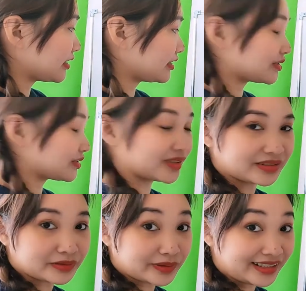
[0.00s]
this
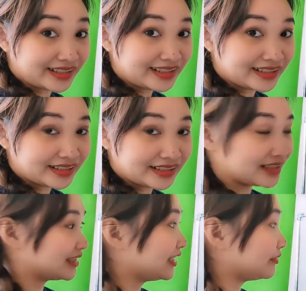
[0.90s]
one, right?
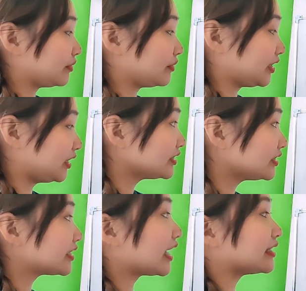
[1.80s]
Meaning to
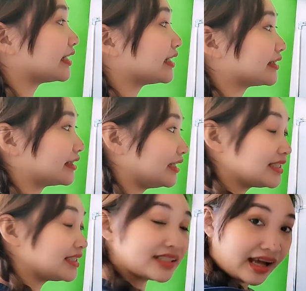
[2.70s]
say that
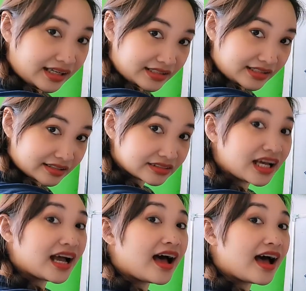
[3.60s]
this
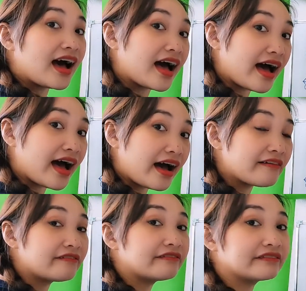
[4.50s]
angle
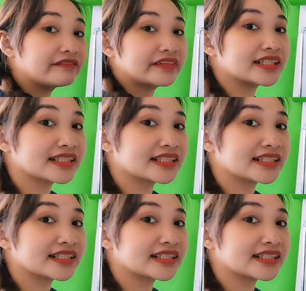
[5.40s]
have the